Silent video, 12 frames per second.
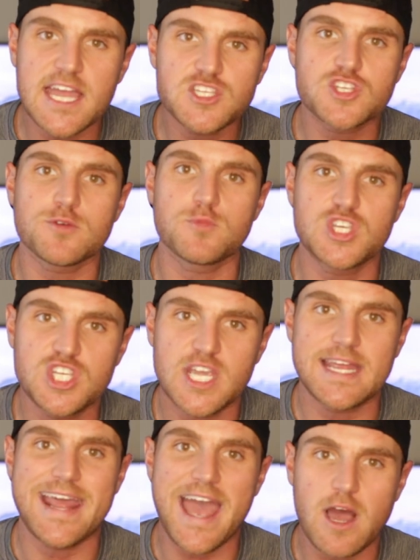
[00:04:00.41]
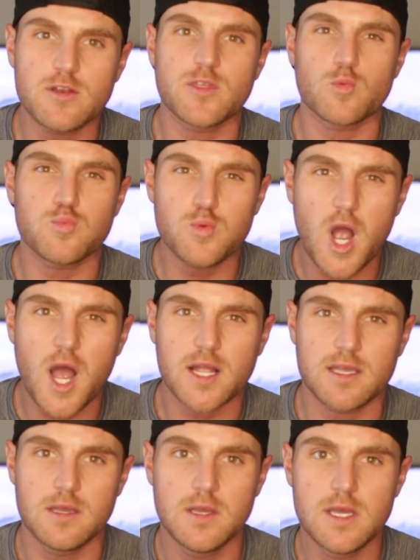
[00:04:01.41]
etch it out of the
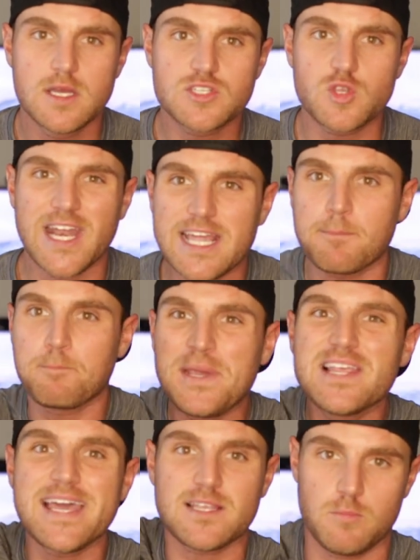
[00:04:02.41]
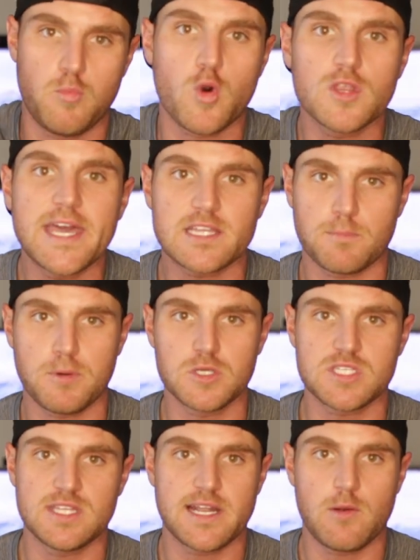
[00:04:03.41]
rock so that I can be like more like the
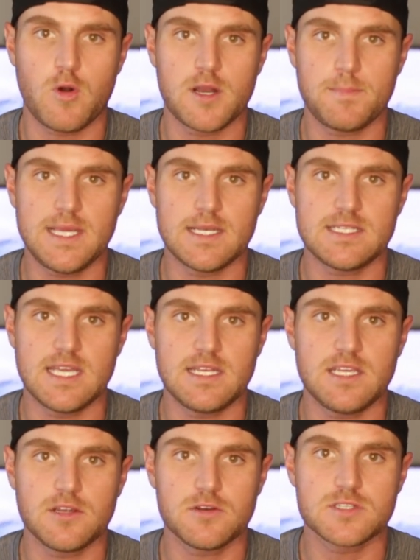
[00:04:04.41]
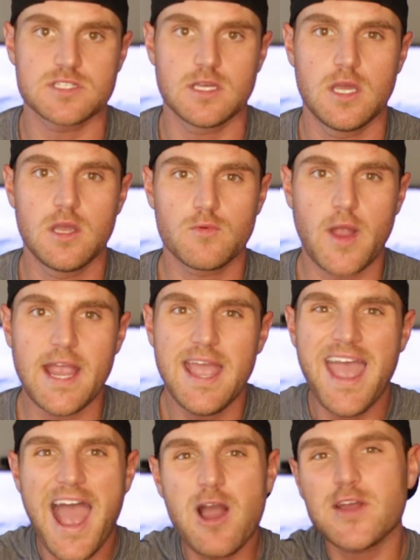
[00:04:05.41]
person that I want to be in ten years, right?
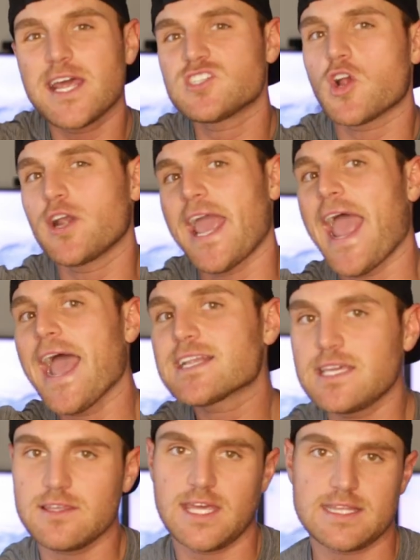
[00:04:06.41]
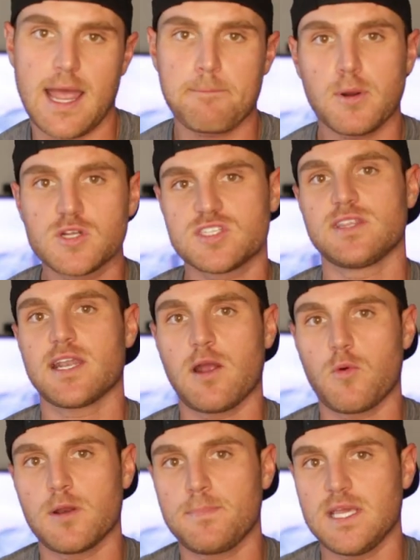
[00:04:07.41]
How can I start acting like that person that I
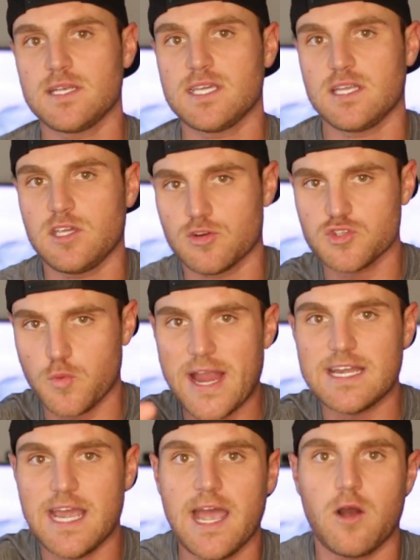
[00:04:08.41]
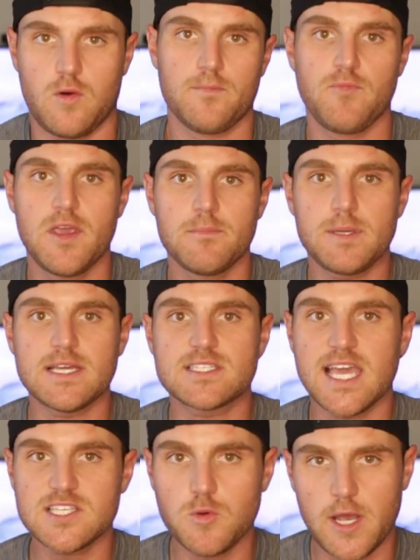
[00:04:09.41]
want to be in ten years right now? Because
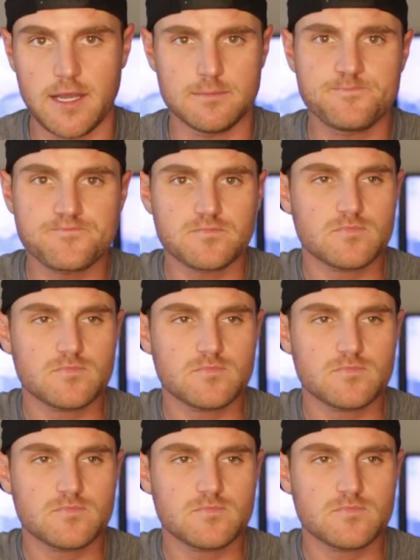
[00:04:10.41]
guess what?